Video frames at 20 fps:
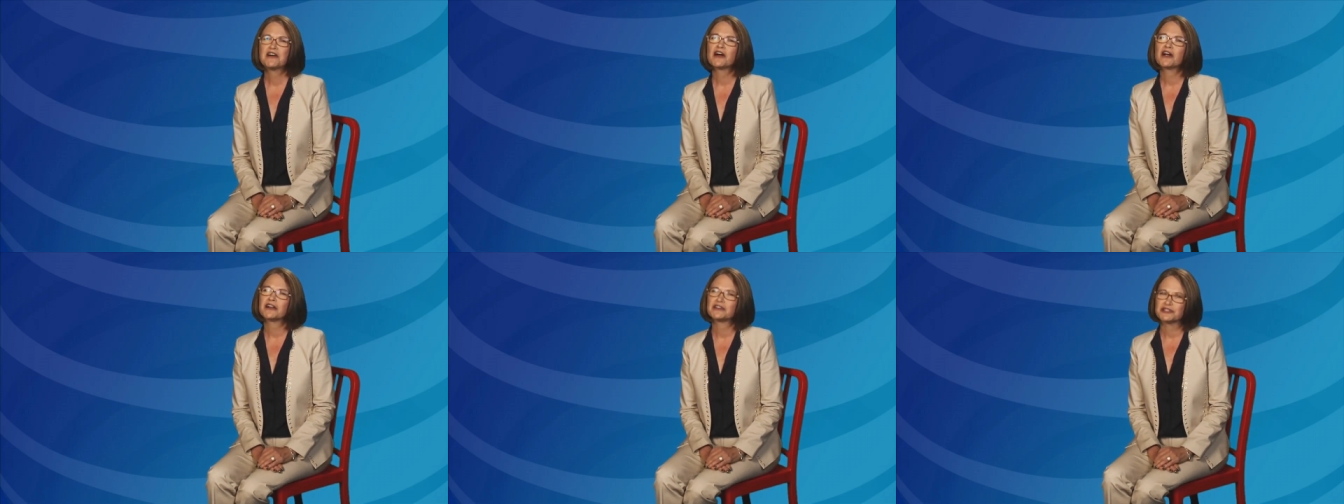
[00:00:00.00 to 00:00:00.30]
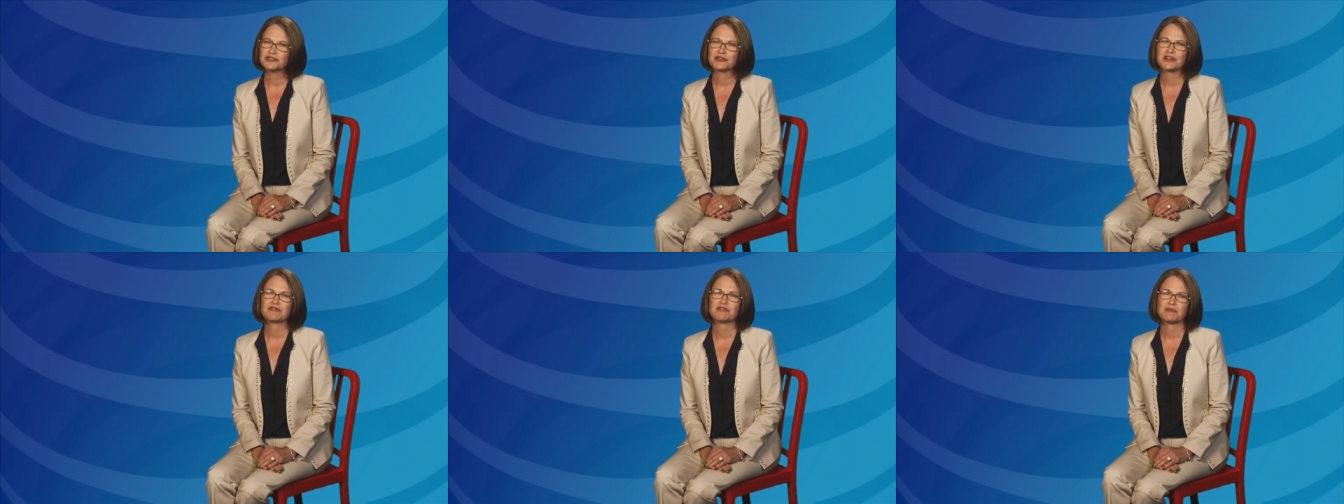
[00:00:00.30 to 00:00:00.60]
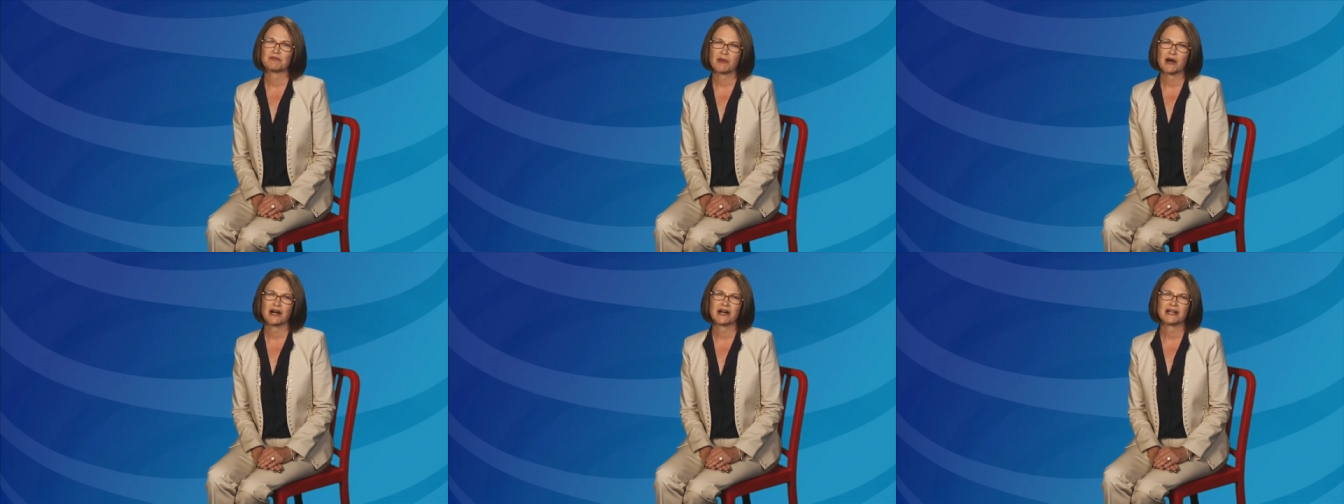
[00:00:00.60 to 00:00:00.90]
are
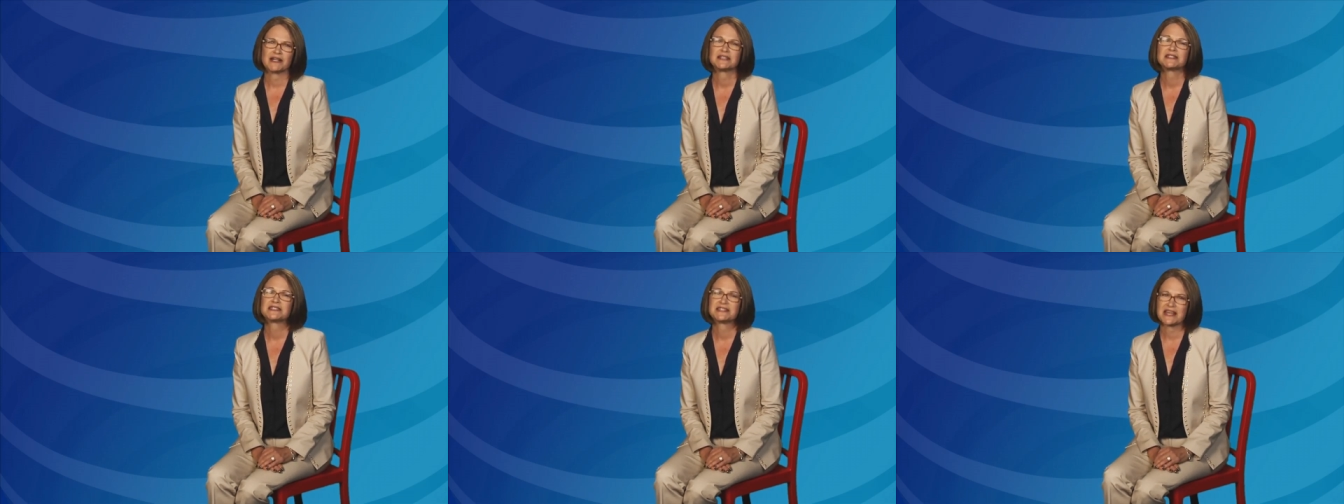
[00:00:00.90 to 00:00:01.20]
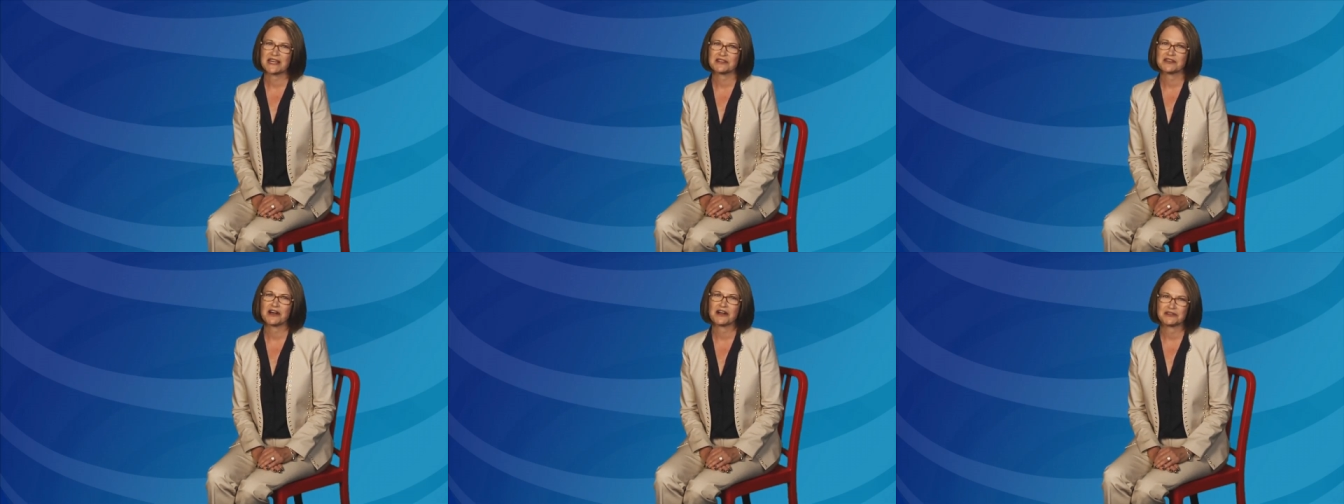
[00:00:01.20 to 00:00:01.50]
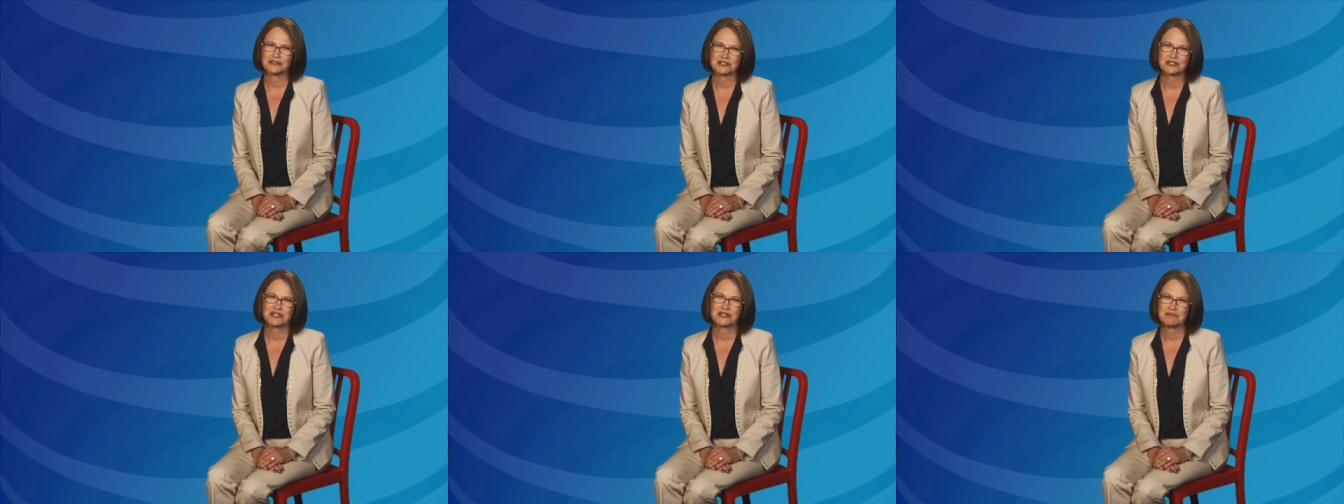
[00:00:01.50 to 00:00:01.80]
driven by
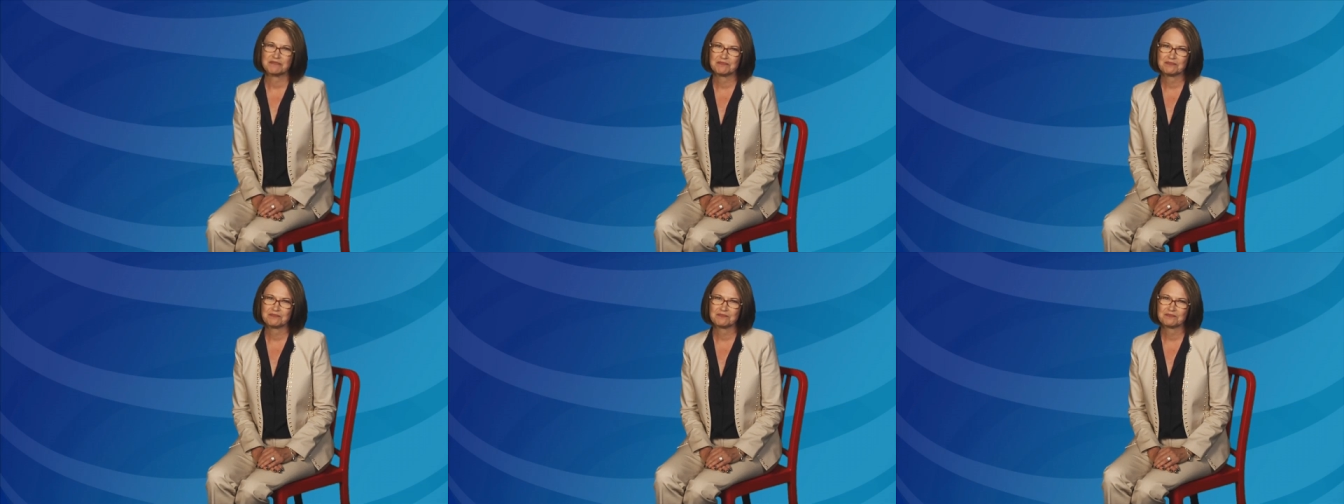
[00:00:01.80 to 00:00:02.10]
technology.